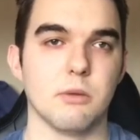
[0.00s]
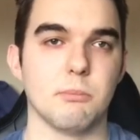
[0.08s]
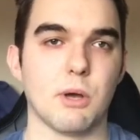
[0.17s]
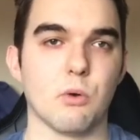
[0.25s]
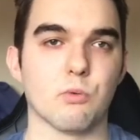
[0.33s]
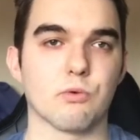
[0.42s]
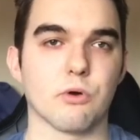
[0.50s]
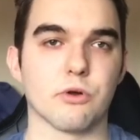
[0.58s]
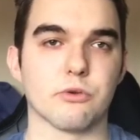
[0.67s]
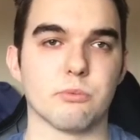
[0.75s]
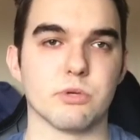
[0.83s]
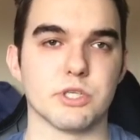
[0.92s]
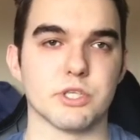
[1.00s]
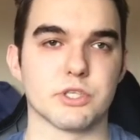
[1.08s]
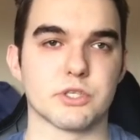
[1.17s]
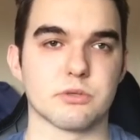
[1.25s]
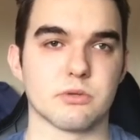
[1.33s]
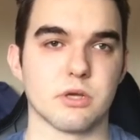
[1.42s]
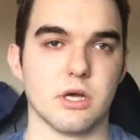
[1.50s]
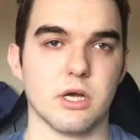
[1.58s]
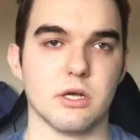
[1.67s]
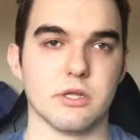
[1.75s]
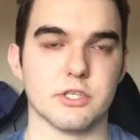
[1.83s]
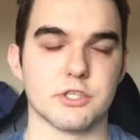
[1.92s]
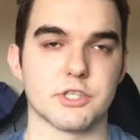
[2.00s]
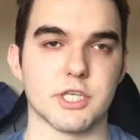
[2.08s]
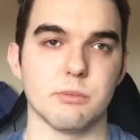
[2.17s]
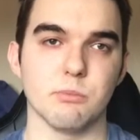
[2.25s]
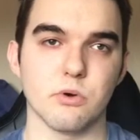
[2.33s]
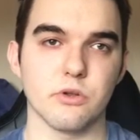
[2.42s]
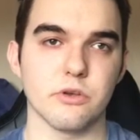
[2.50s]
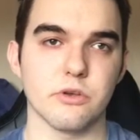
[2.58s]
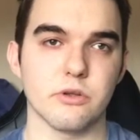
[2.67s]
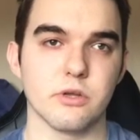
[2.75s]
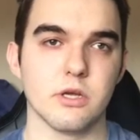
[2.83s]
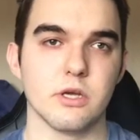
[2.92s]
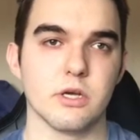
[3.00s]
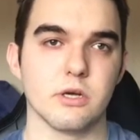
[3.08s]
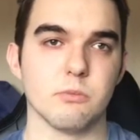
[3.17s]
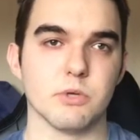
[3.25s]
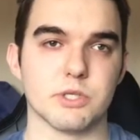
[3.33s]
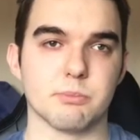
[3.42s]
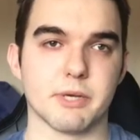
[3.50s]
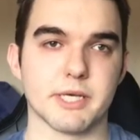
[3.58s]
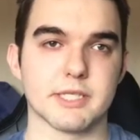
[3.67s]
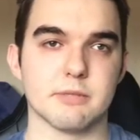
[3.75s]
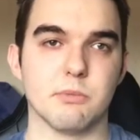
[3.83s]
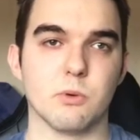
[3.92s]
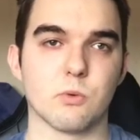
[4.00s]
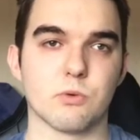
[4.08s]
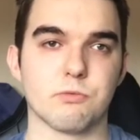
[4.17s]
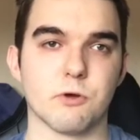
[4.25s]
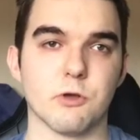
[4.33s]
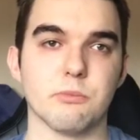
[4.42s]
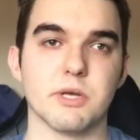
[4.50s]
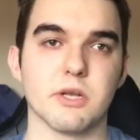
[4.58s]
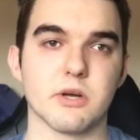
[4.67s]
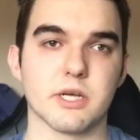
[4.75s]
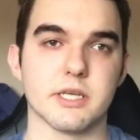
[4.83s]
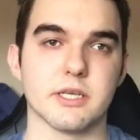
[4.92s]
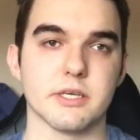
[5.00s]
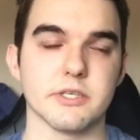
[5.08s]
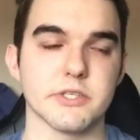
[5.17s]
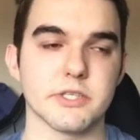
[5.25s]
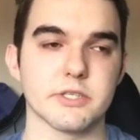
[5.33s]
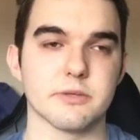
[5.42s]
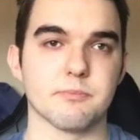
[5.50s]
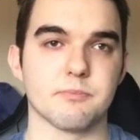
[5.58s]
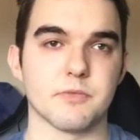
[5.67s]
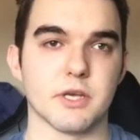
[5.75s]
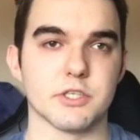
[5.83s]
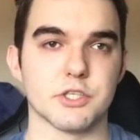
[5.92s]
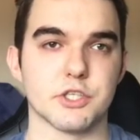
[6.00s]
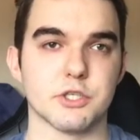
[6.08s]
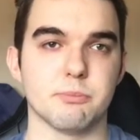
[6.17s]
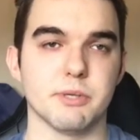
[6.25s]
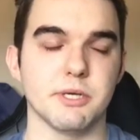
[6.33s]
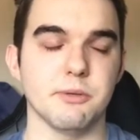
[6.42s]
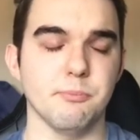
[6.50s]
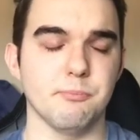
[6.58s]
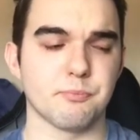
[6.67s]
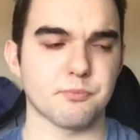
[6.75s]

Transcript: metal rod, which is the steam wand, which makes the milk foamy like it does, as it should be.